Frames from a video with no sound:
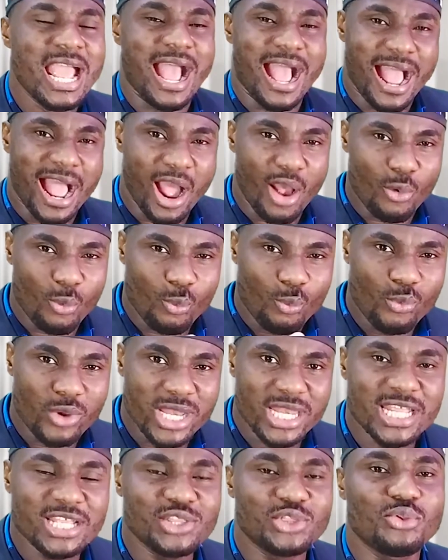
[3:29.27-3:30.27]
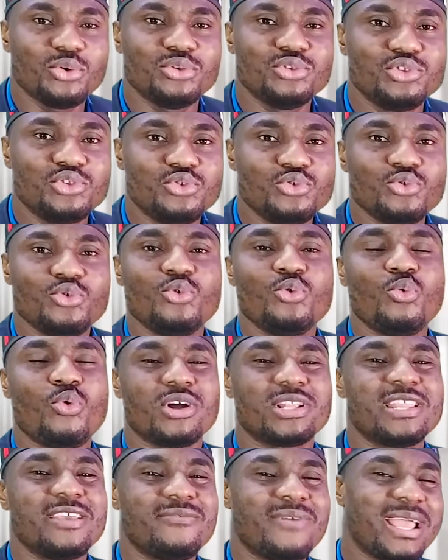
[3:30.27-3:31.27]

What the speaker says: and willing to do whatever